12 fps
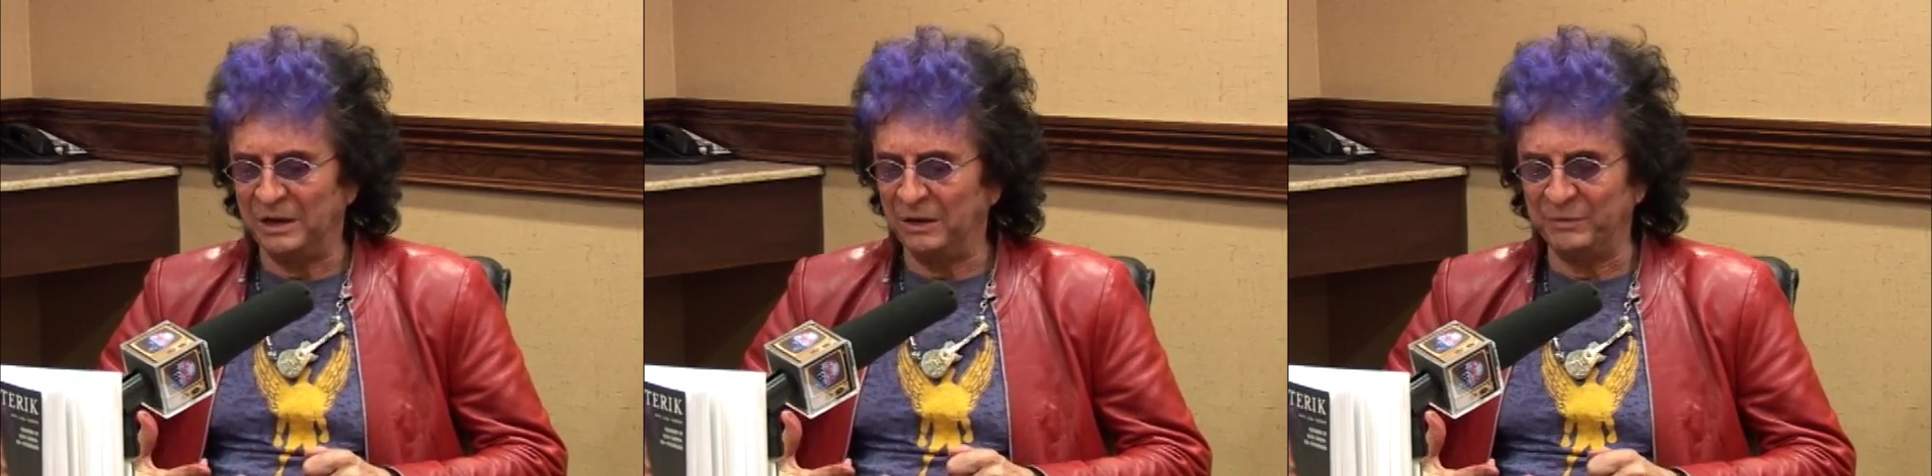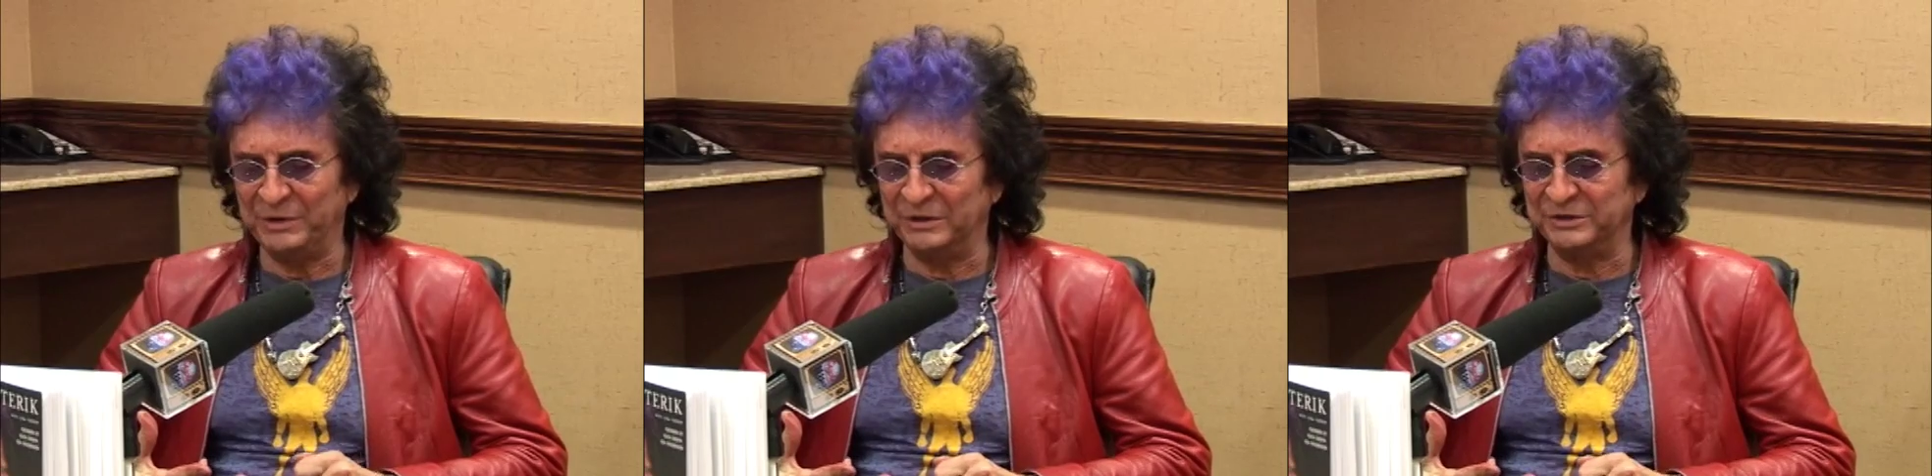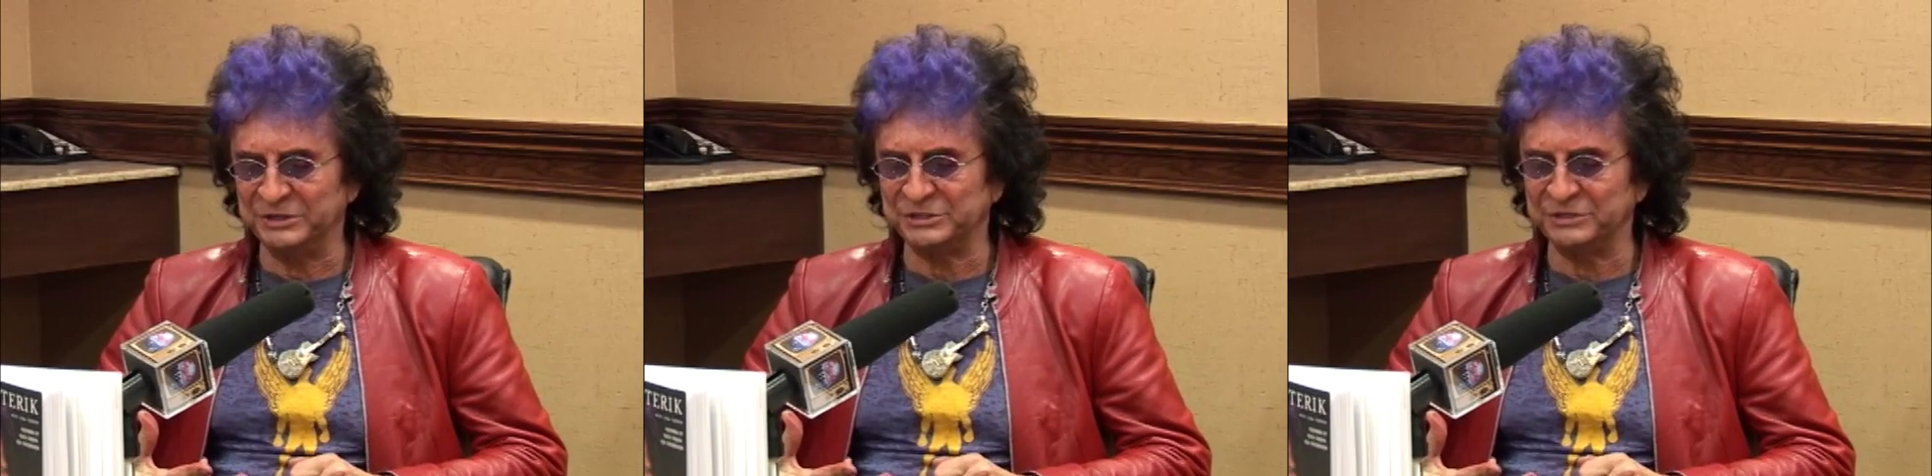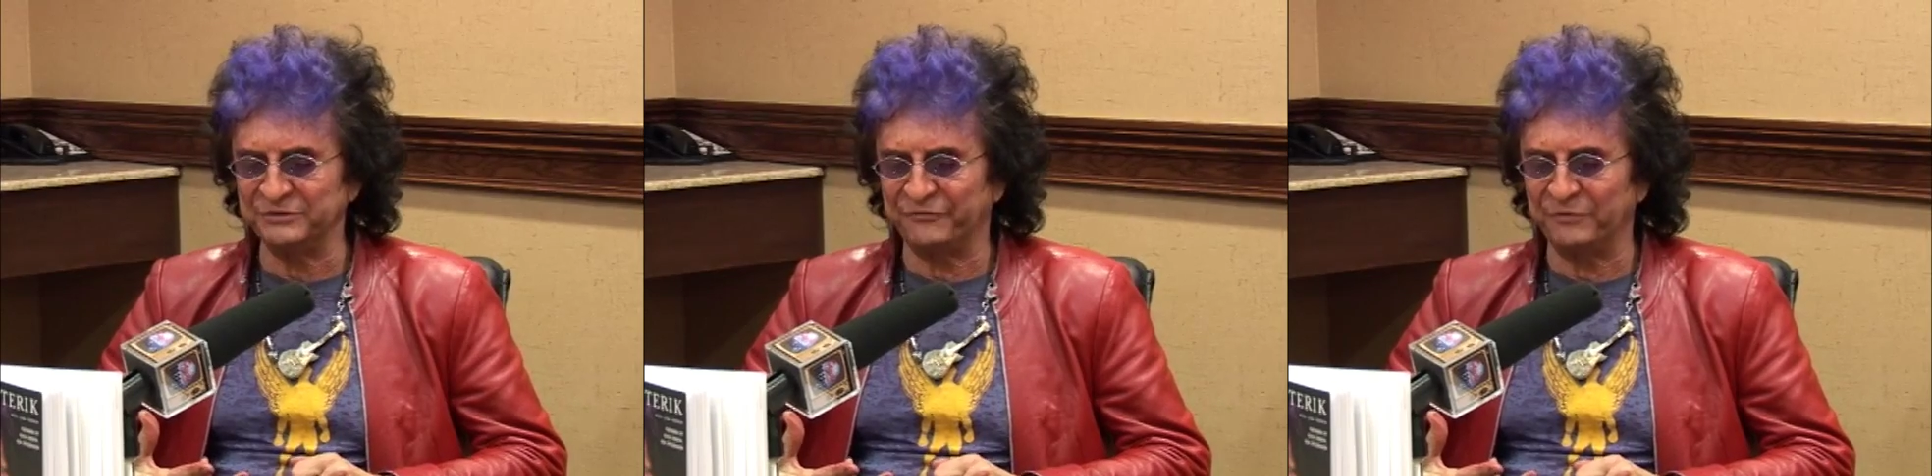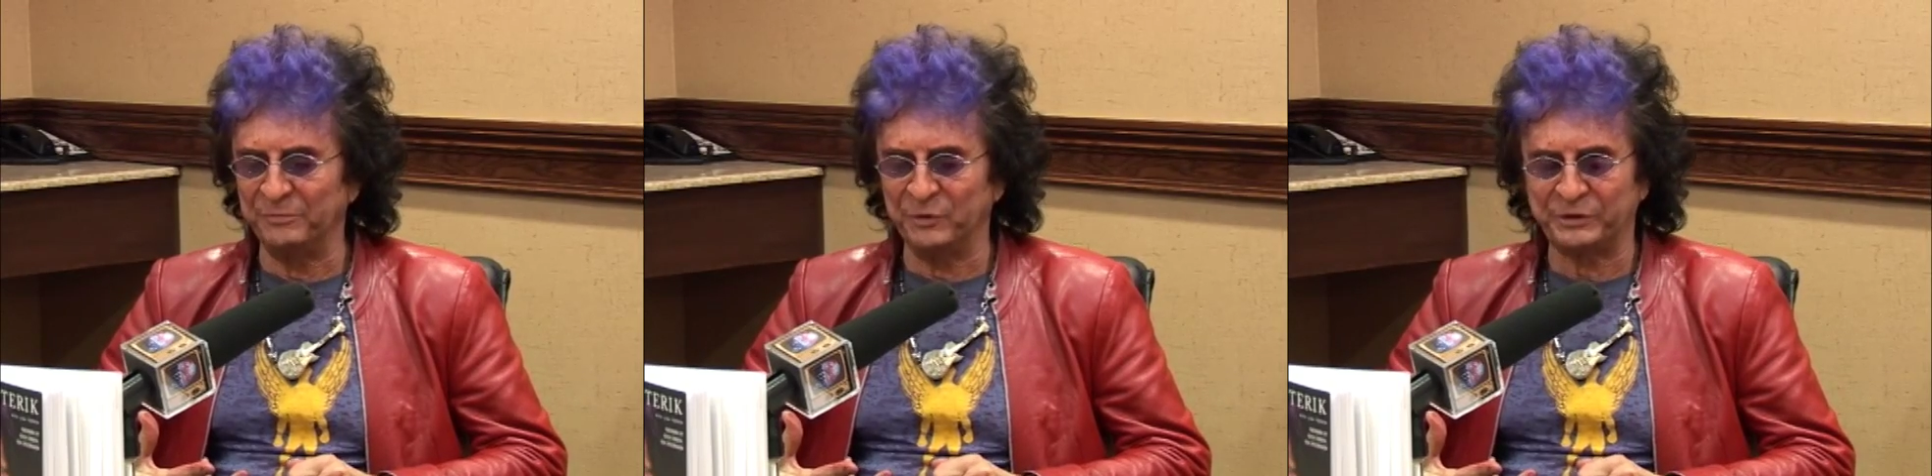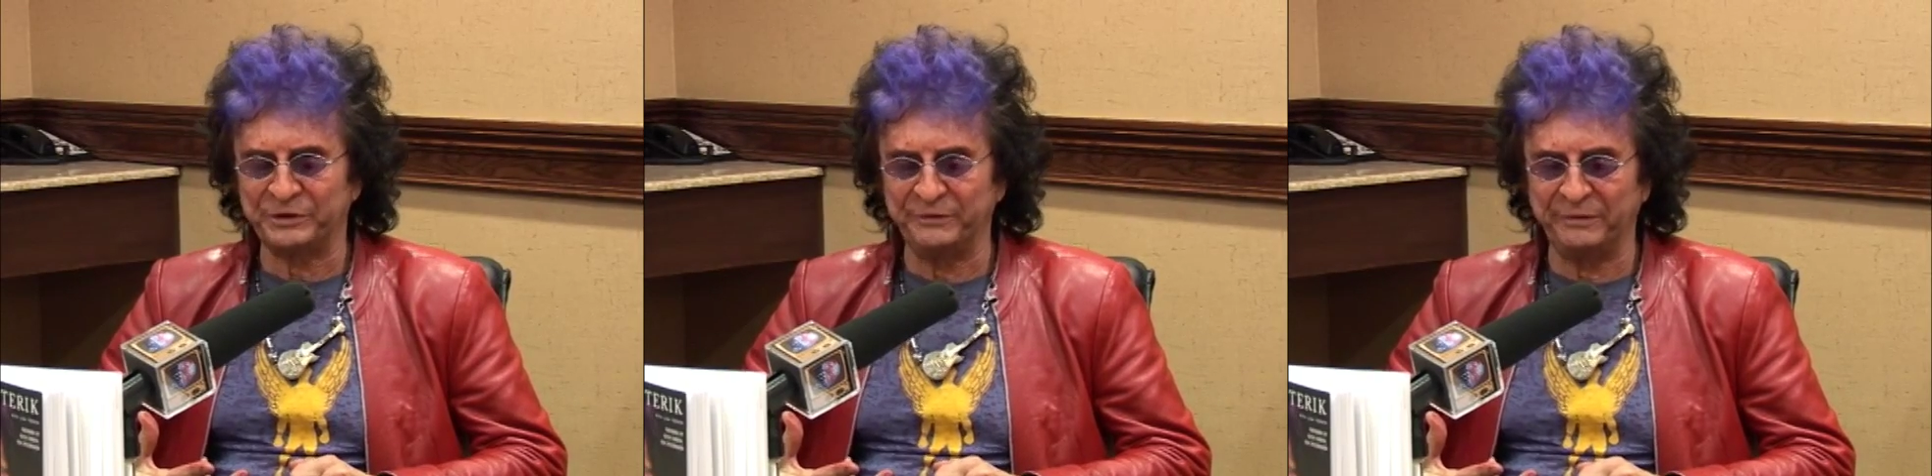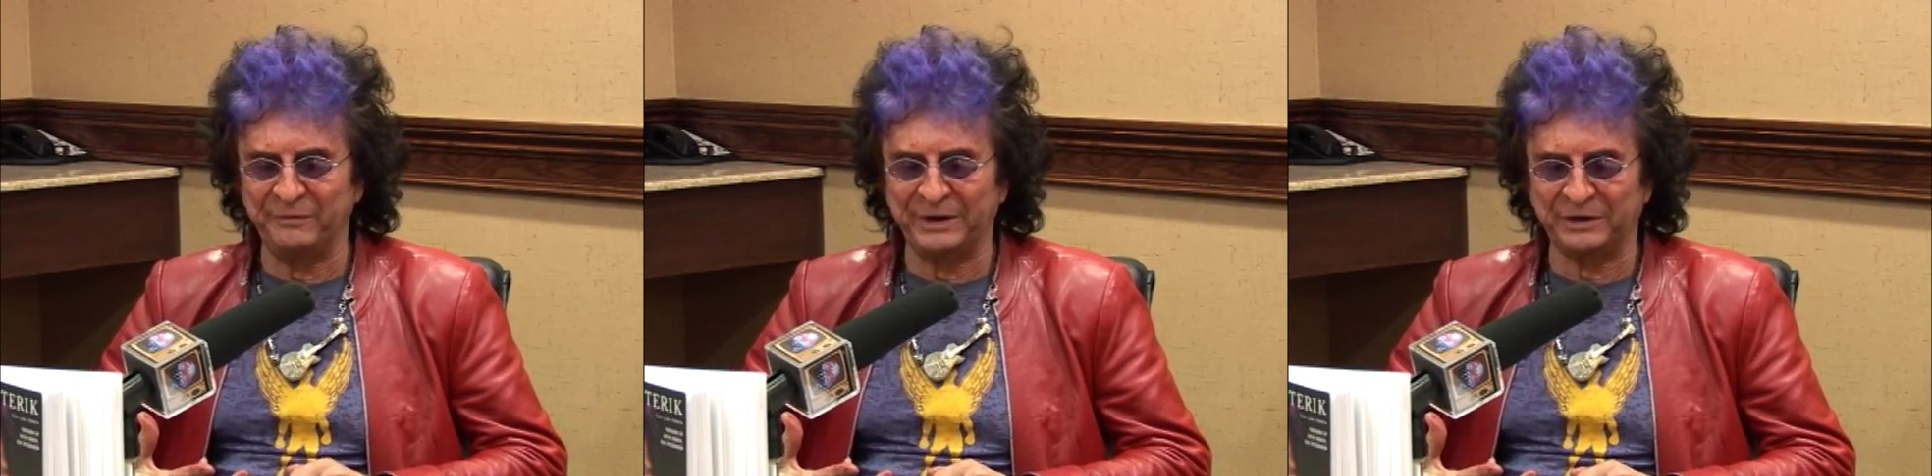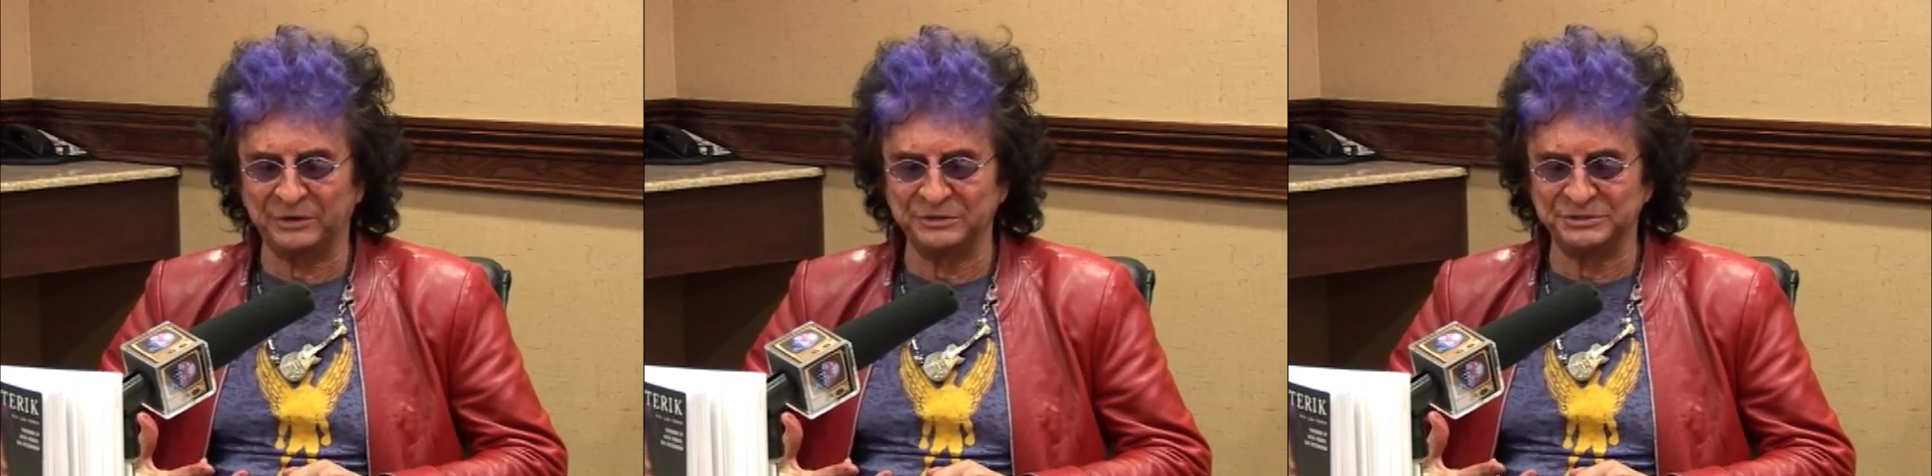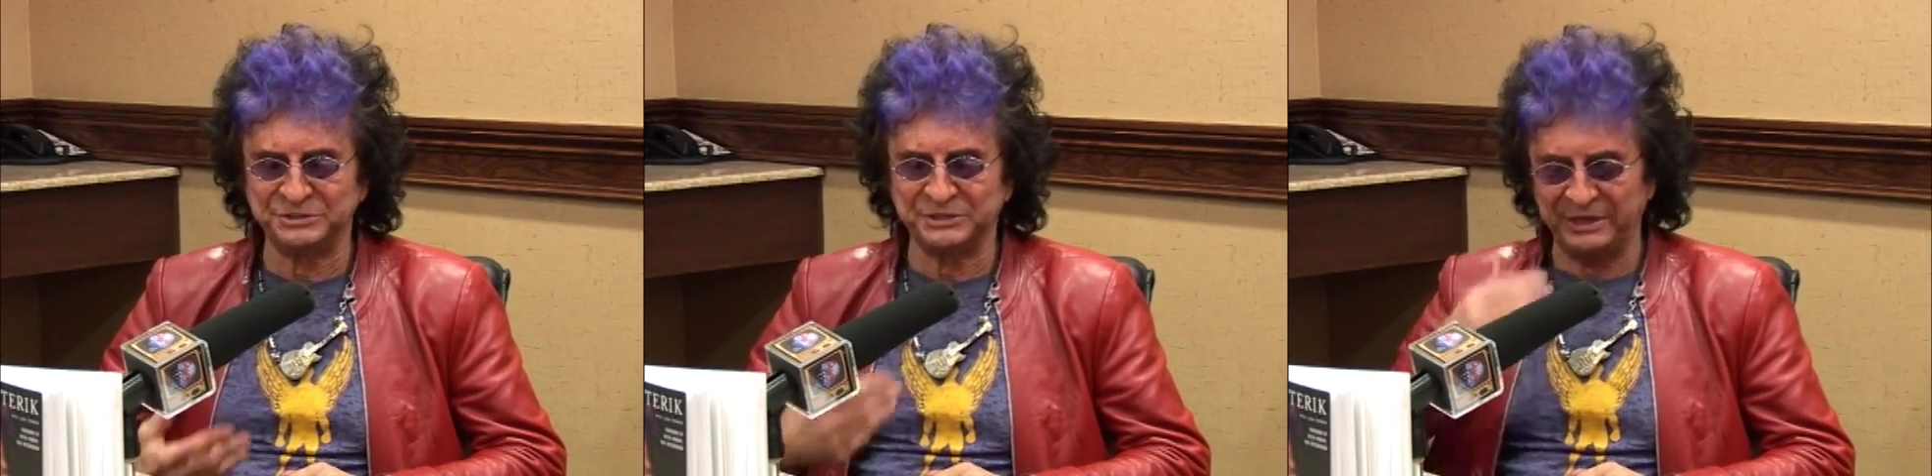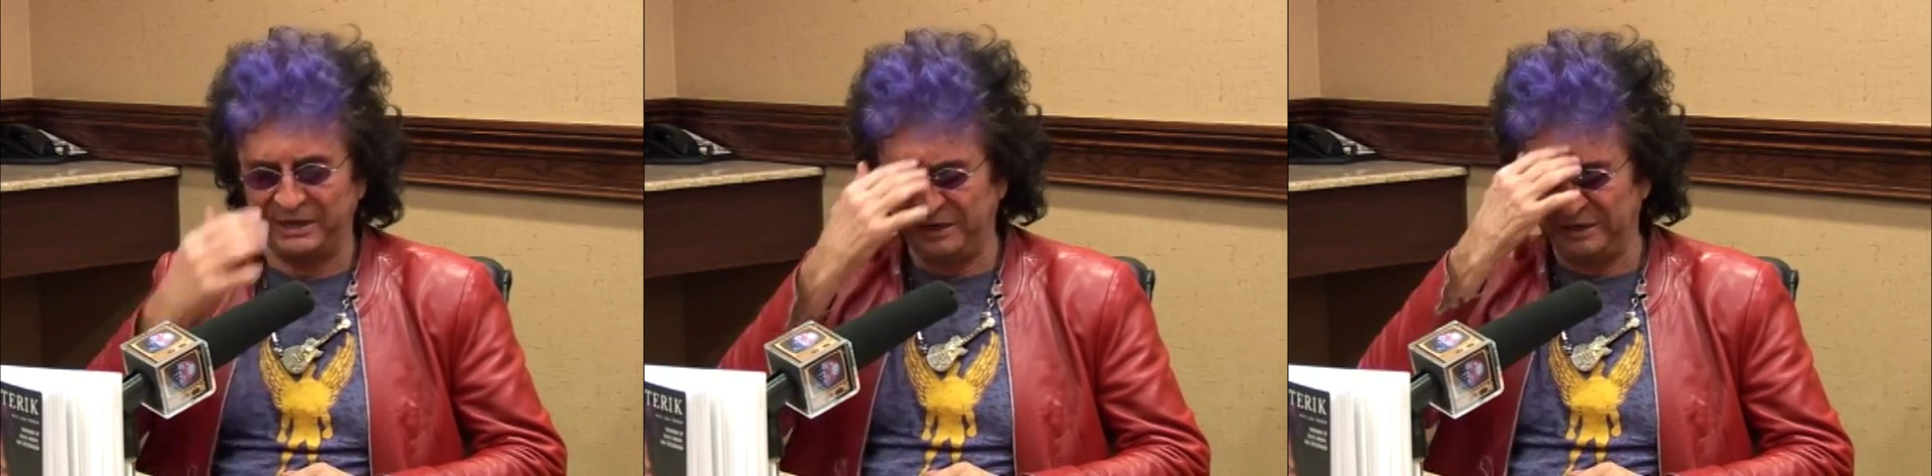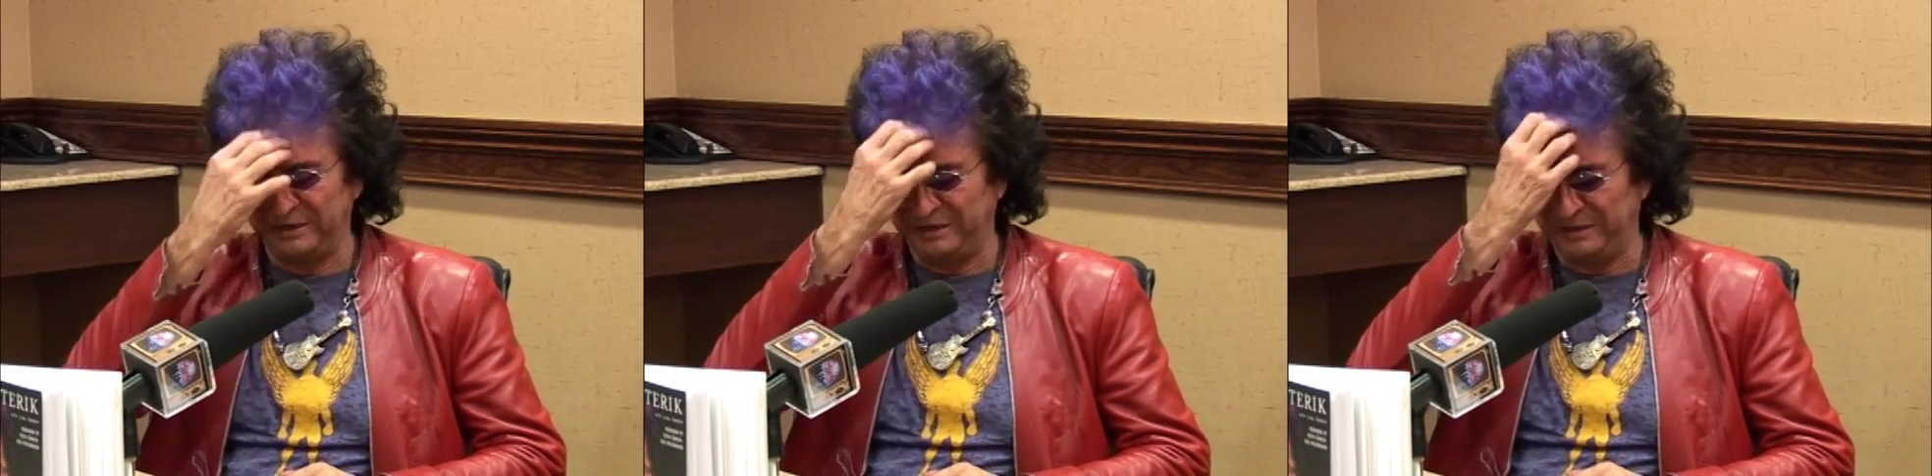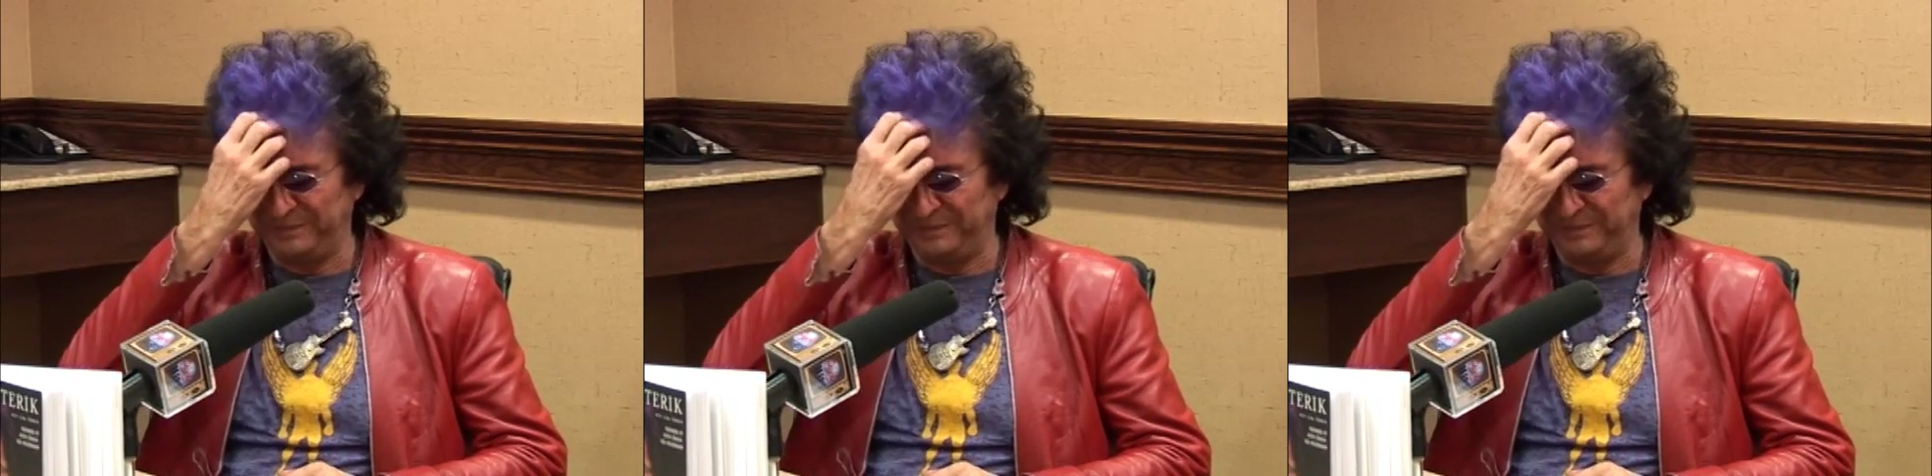We auditioned for Mercury Records, and